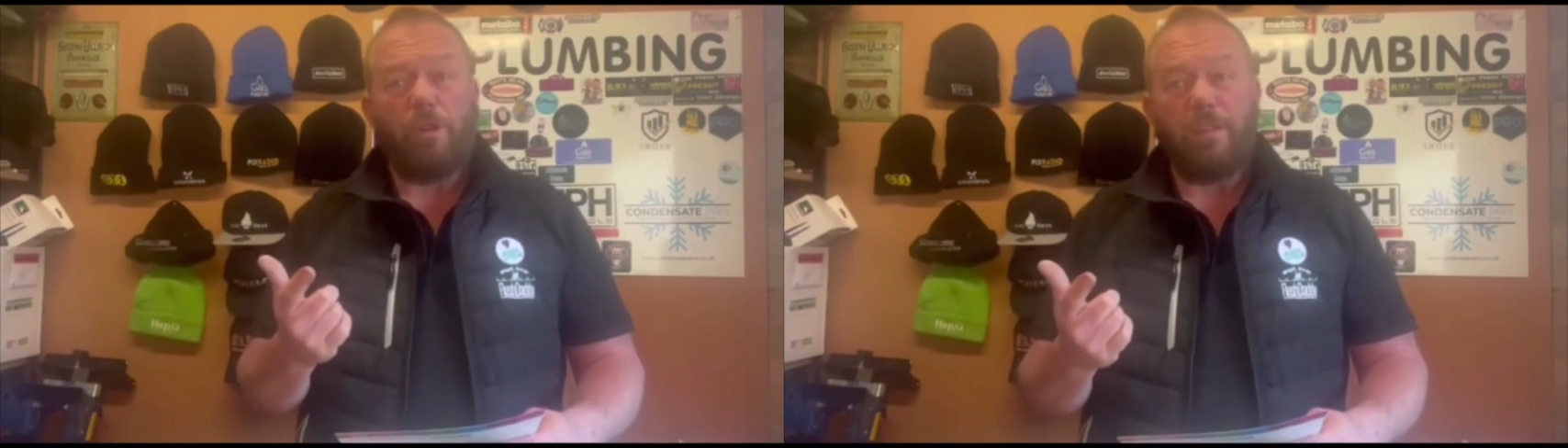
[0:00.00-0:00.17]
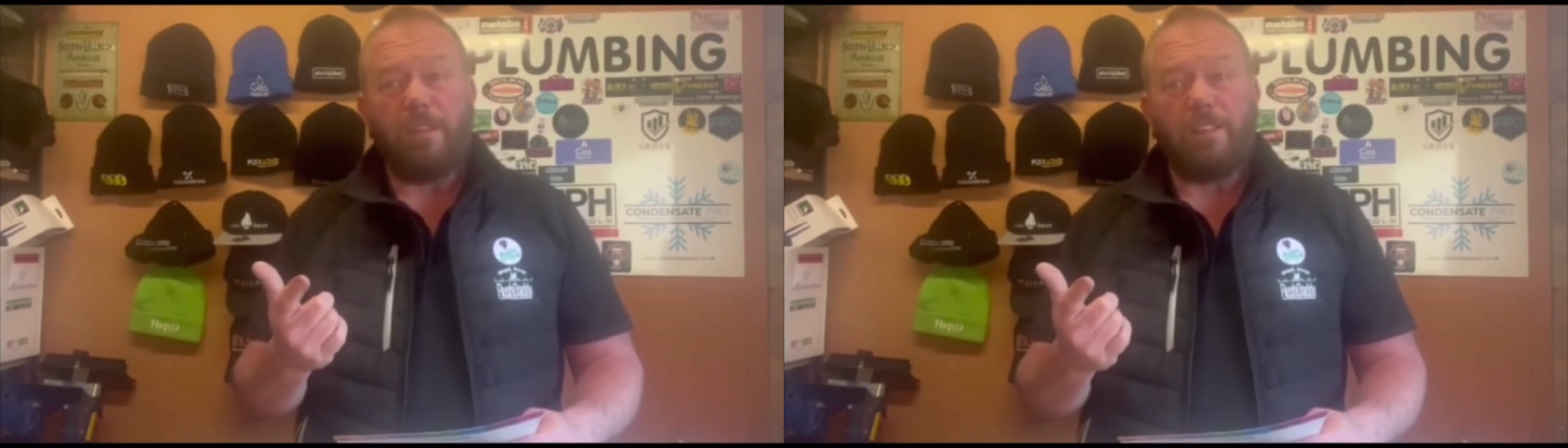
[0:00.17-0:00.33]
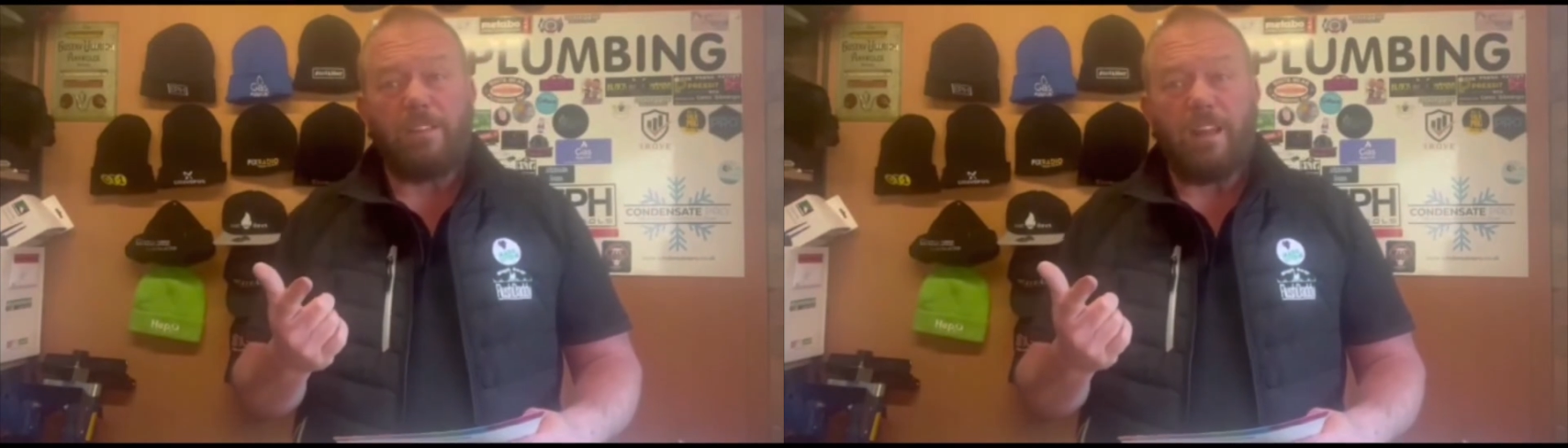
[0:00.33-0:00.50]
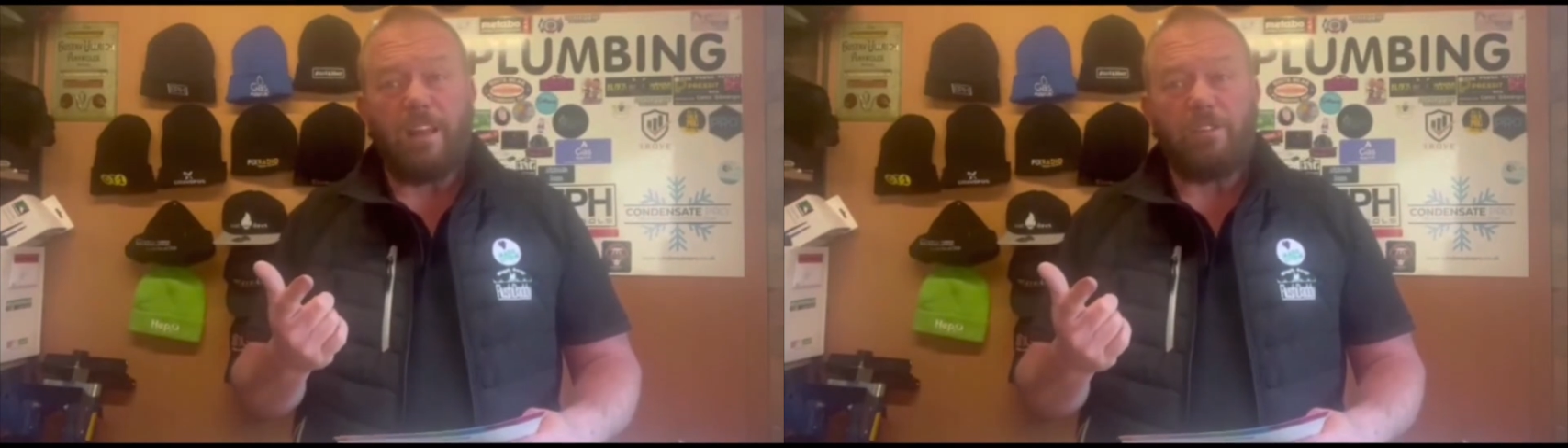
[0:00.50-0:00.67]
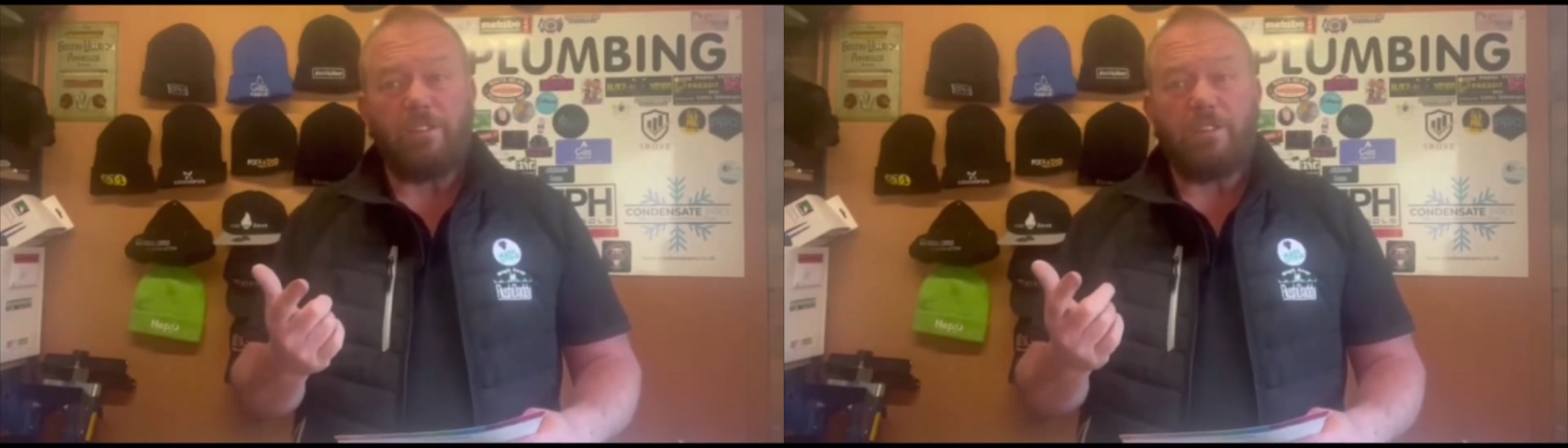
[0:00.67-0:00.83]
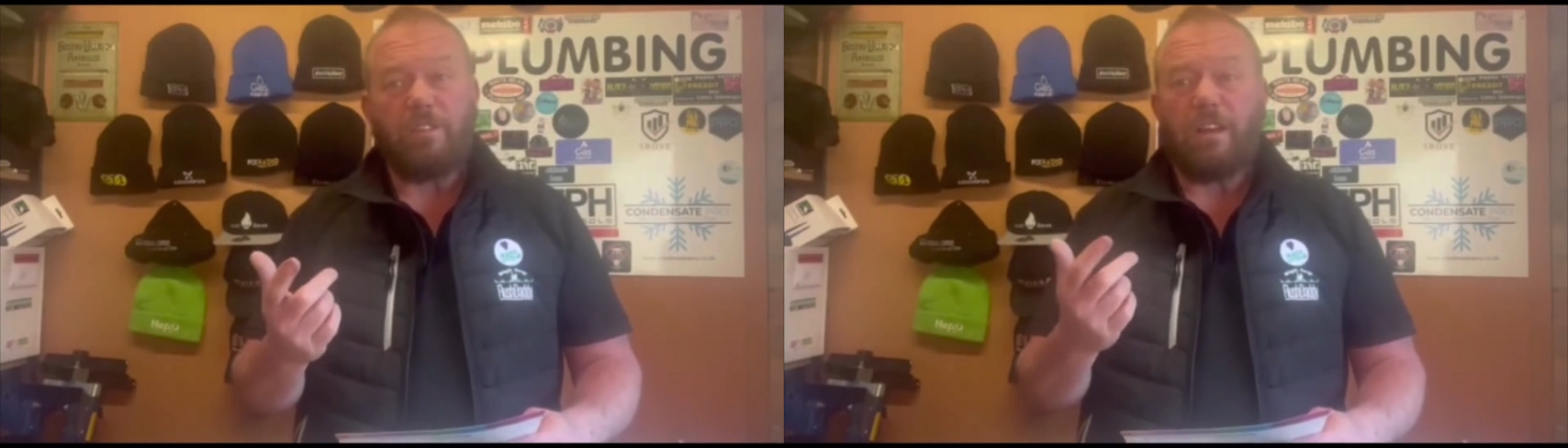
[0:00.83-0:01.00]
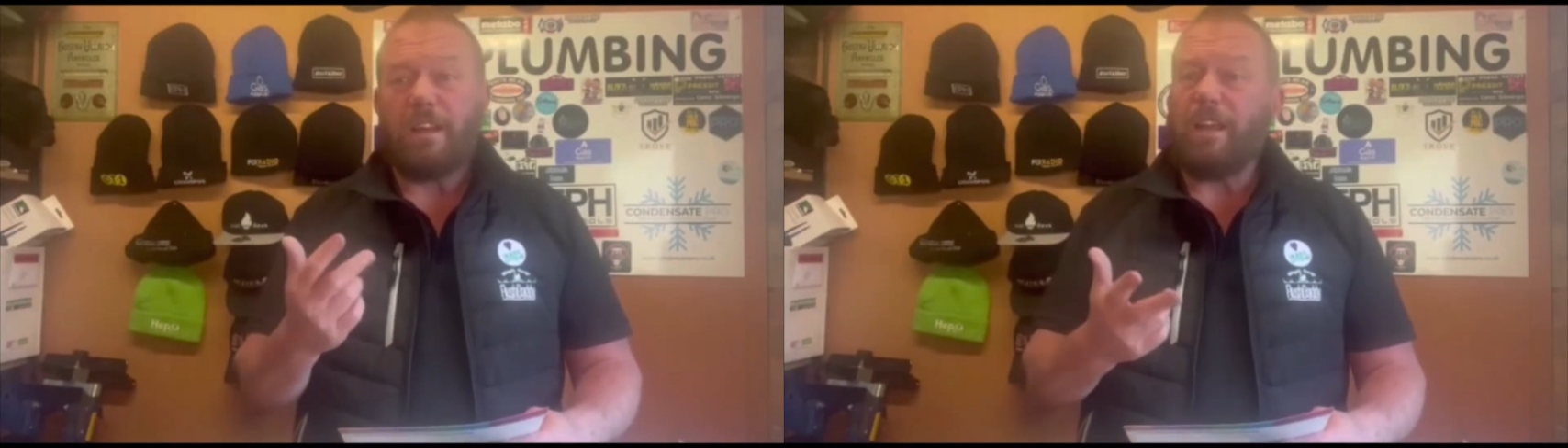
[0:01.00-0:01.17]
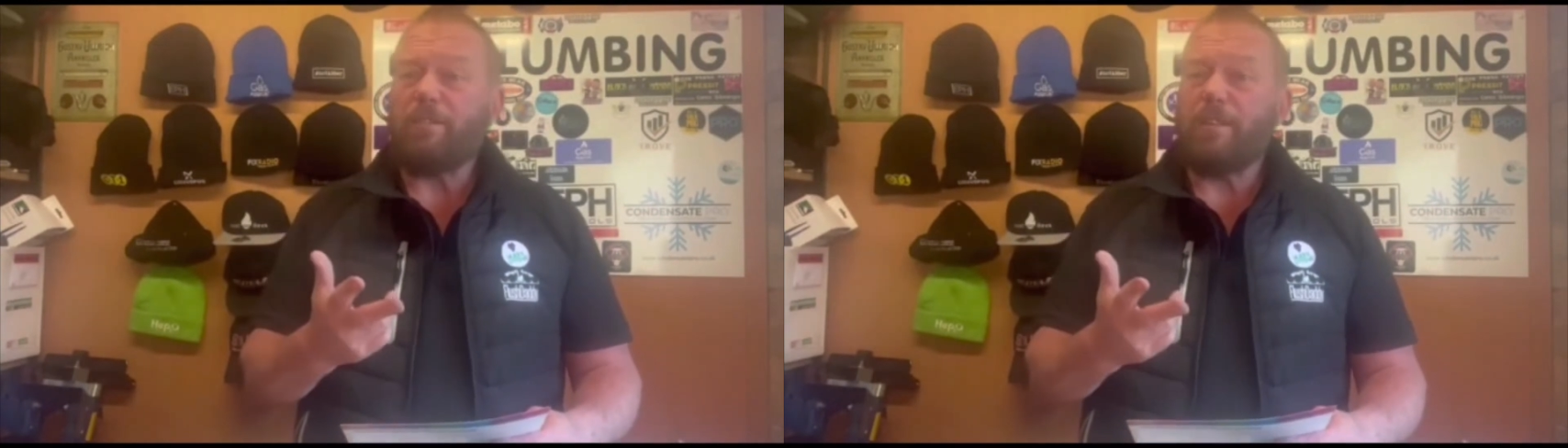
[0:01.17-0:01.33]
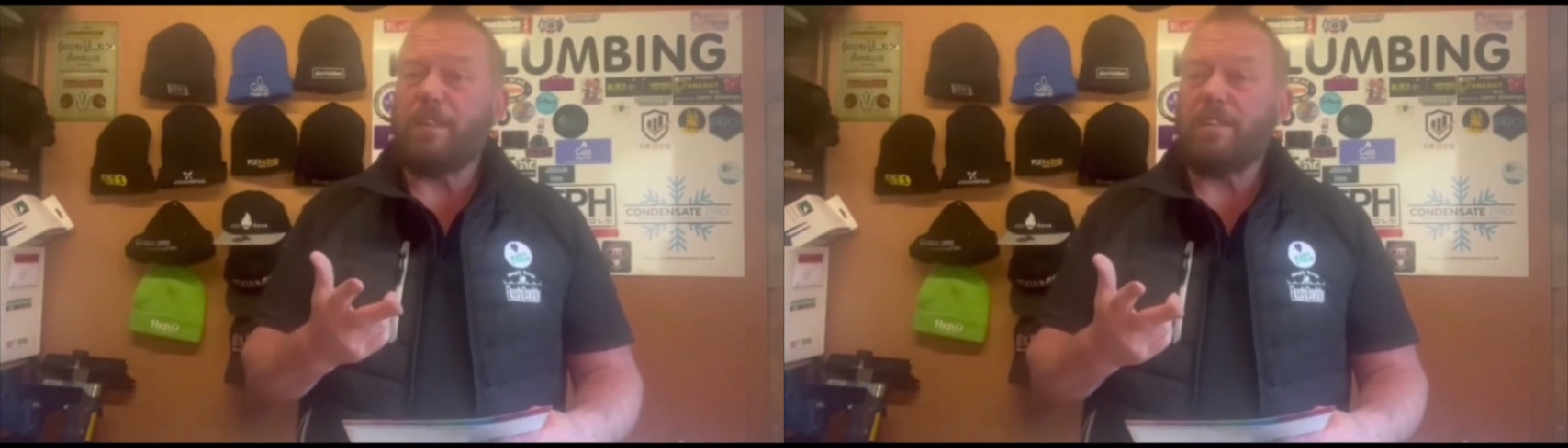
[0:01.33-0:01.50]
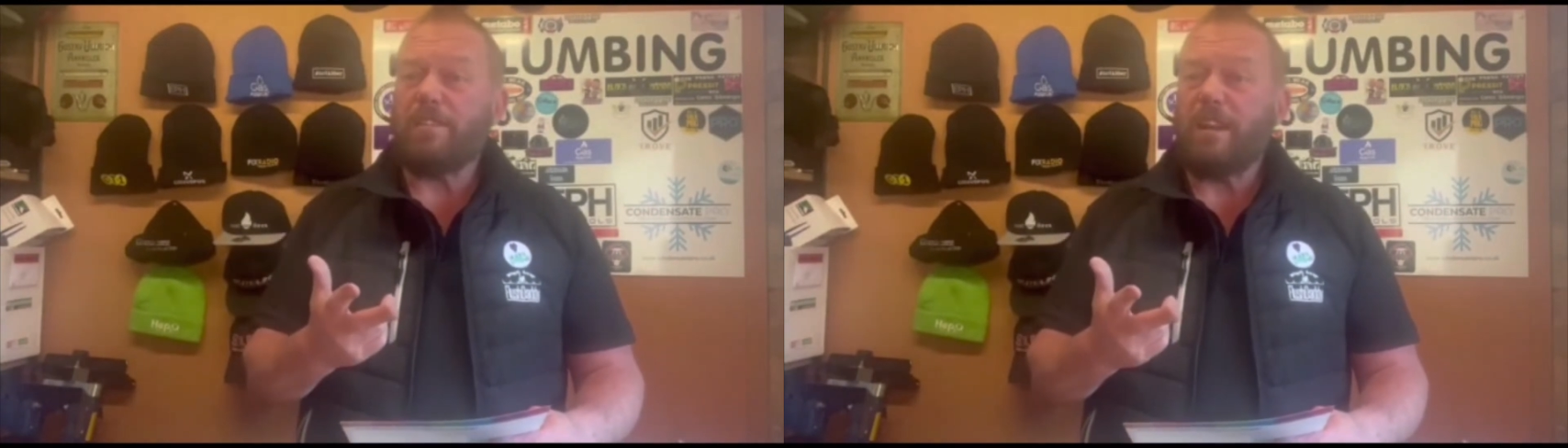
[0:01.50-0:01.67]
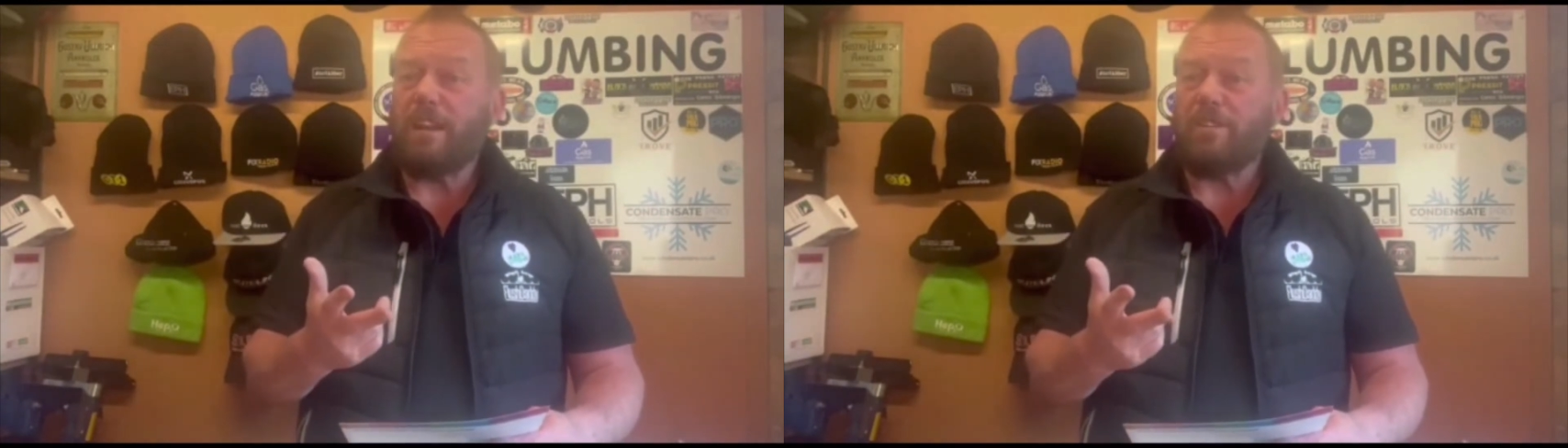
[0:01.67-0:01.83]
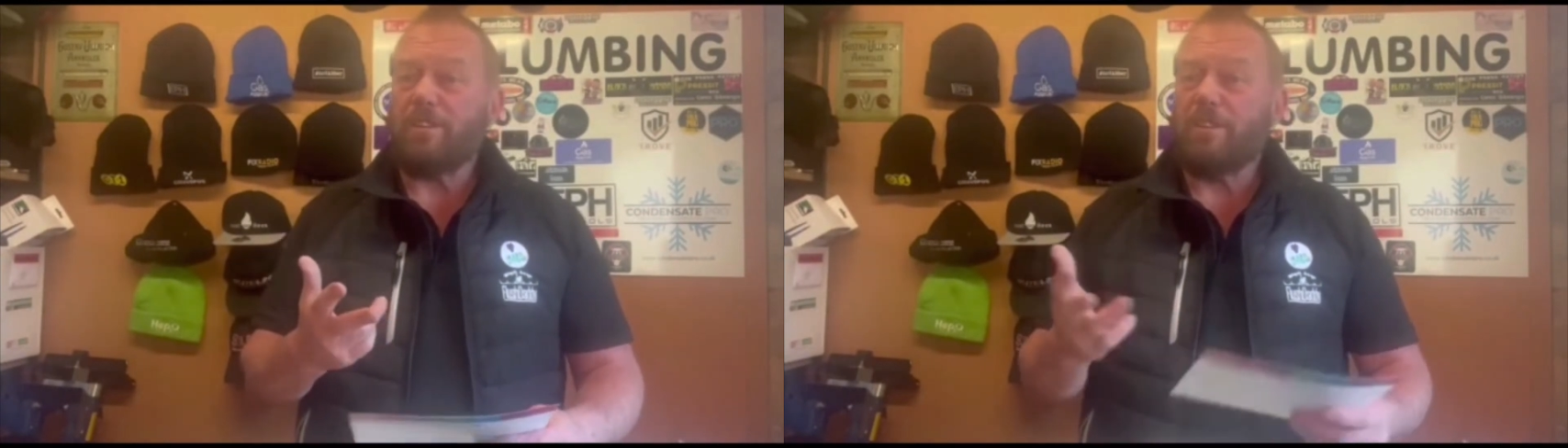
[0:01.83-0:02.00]
the installation and after the
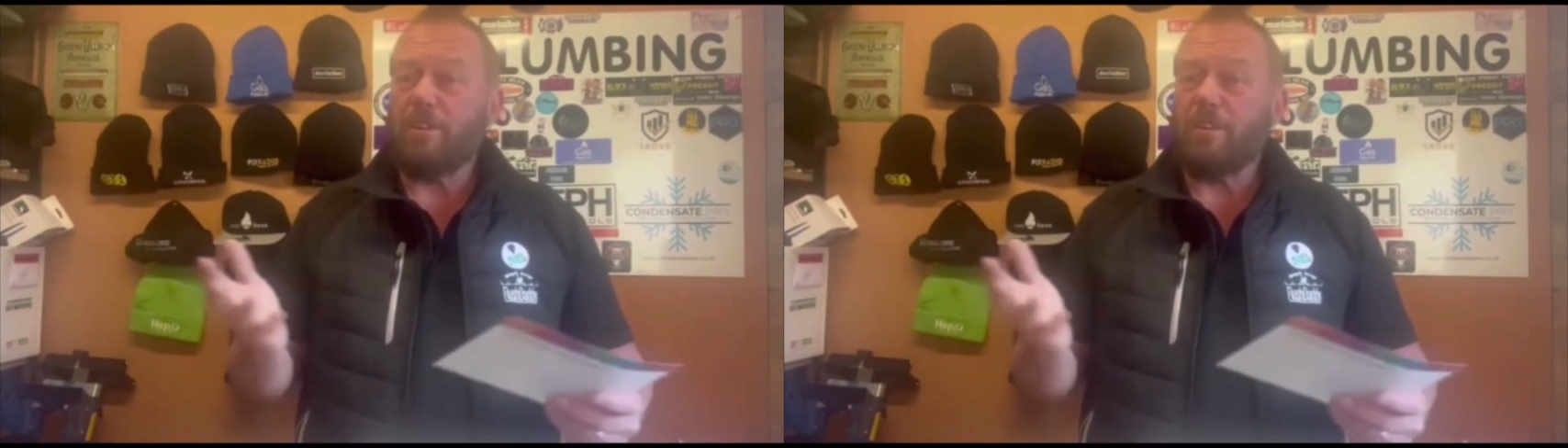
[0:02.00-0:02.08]
installation,